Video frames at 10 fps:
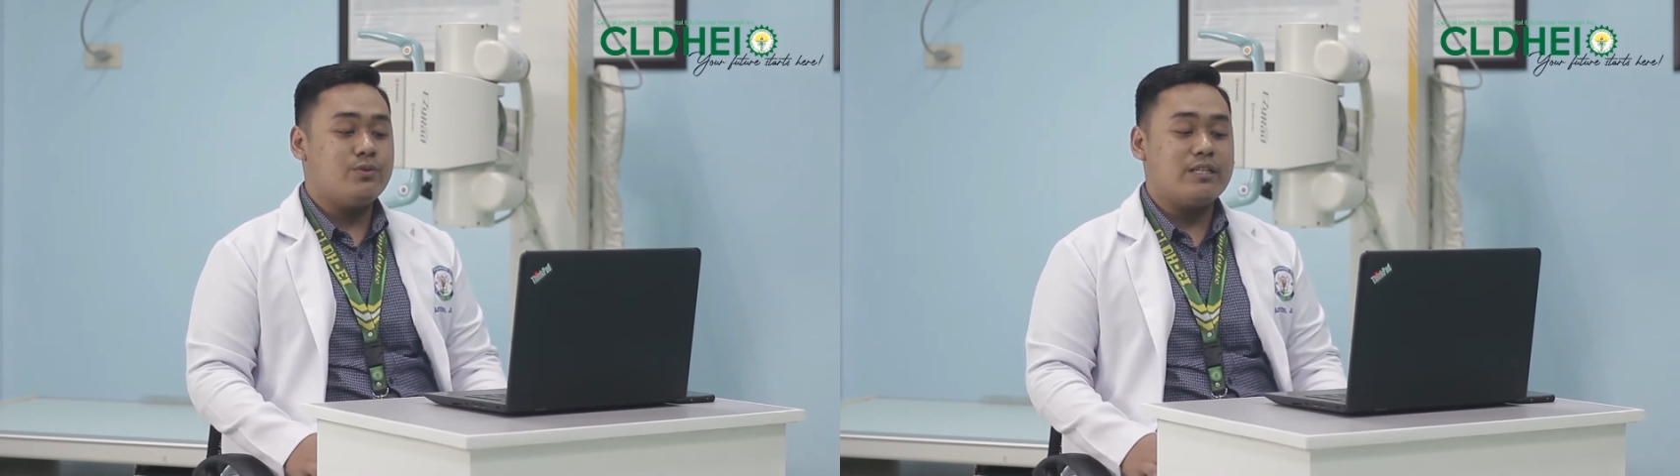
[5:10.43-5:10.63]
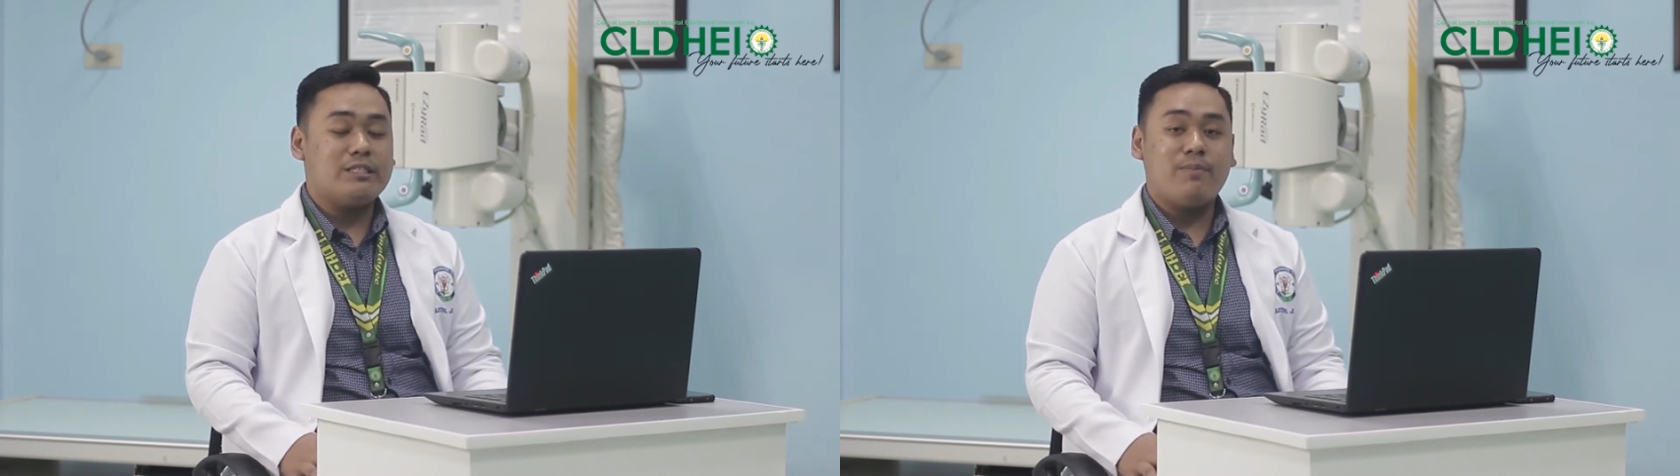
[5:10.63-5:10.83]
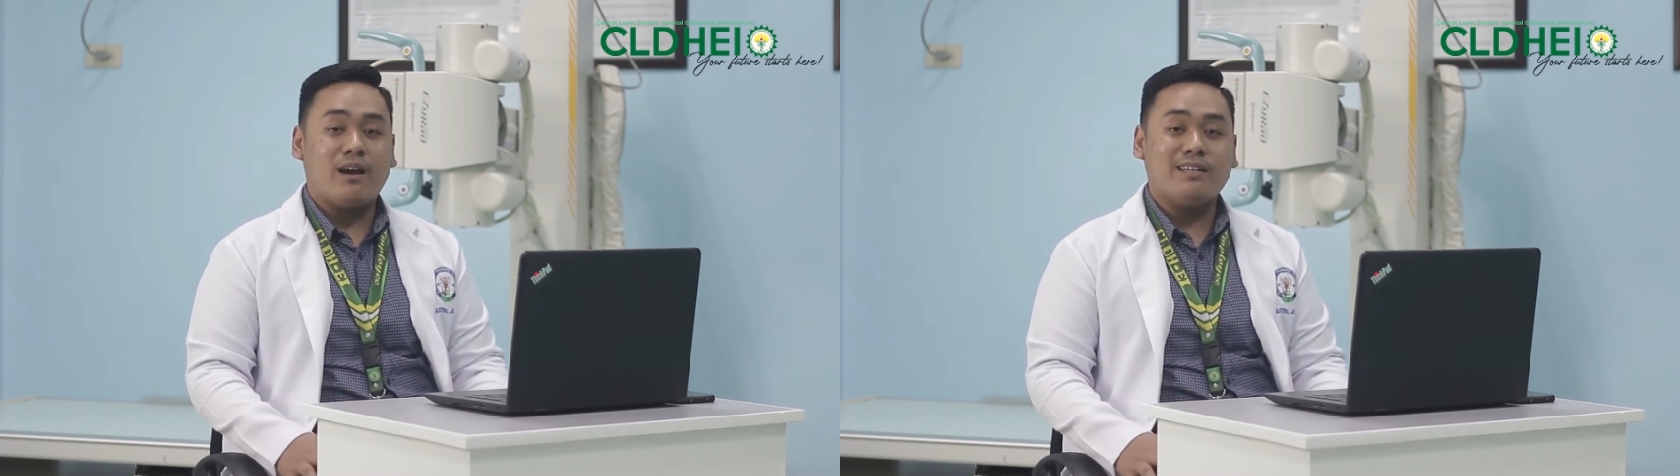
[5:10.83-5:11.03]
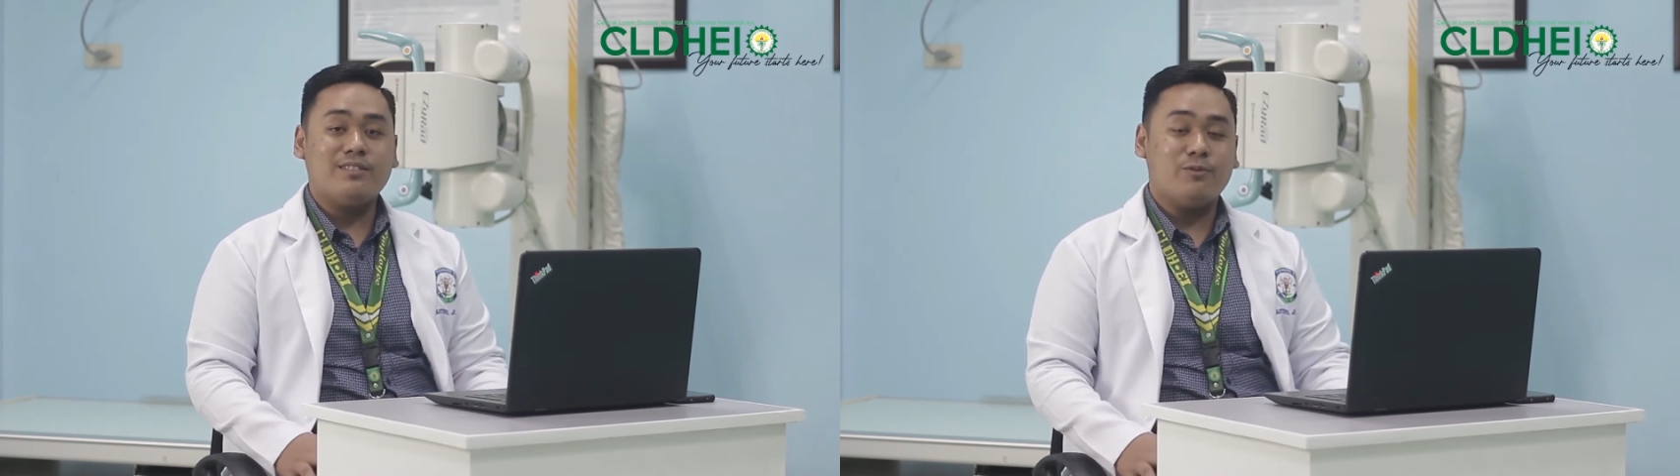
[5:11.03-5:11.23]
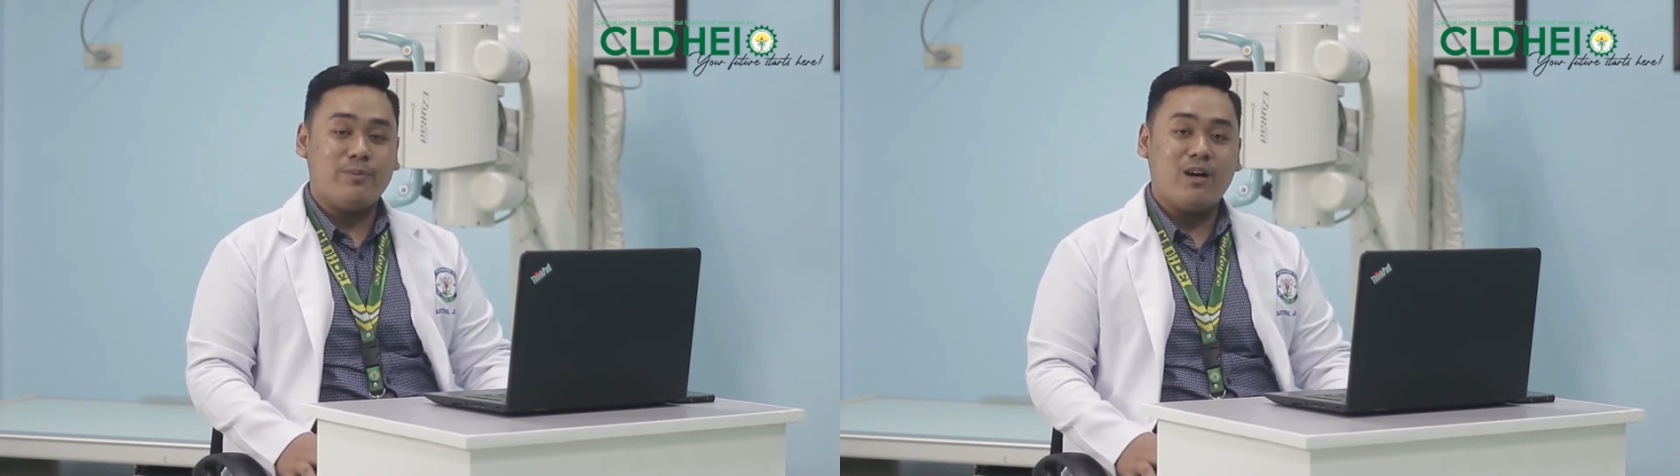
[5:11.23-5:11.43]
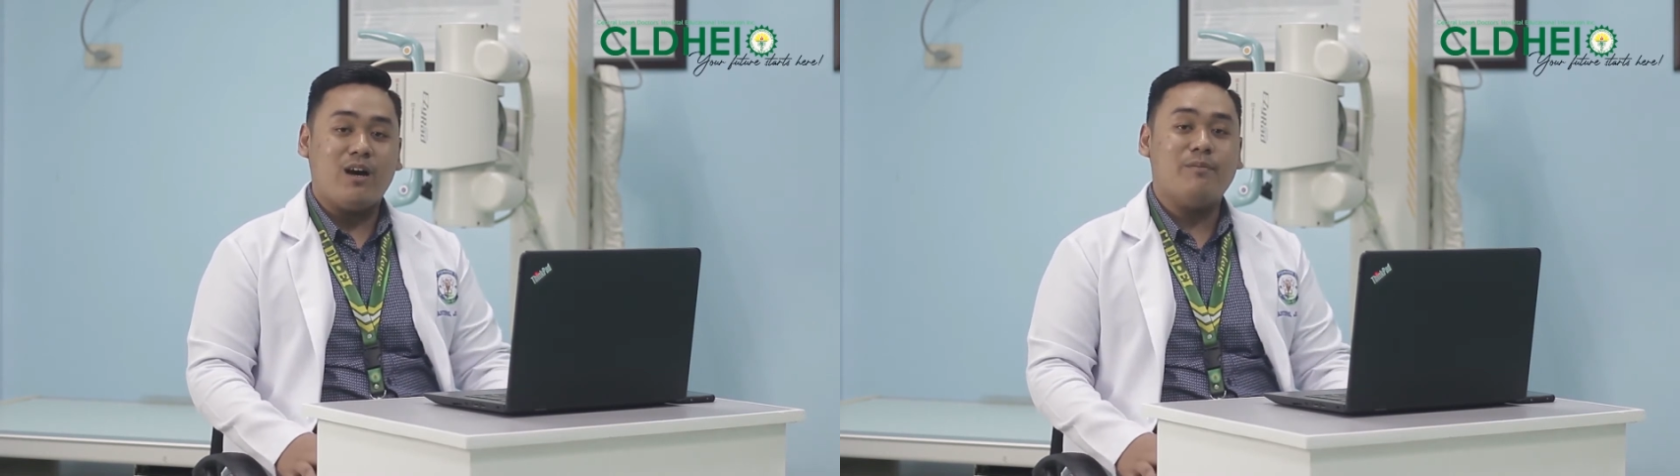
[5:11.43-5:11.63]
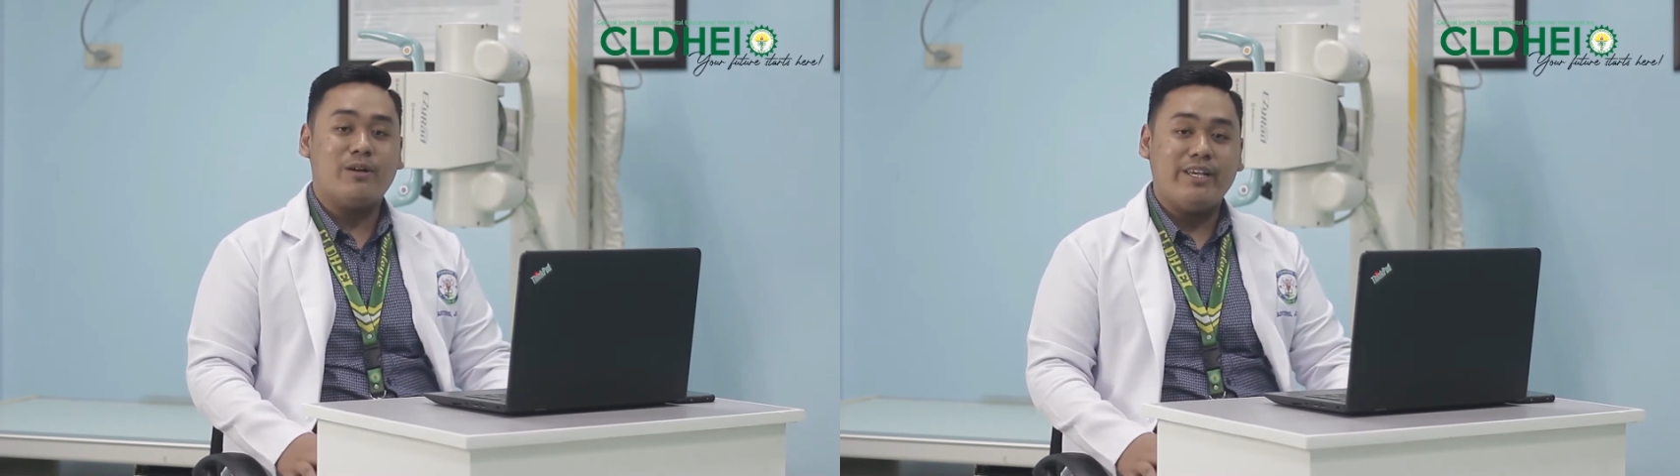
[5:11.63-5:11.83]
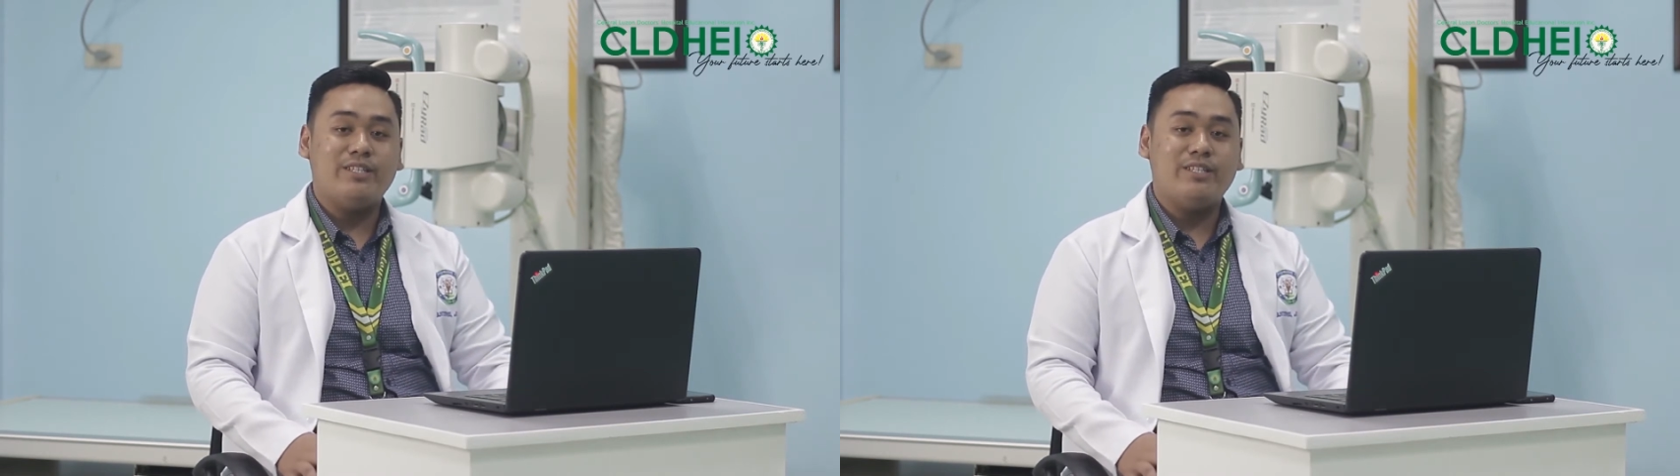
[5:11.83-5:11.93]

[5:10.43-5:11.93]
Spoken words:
who aspire to become a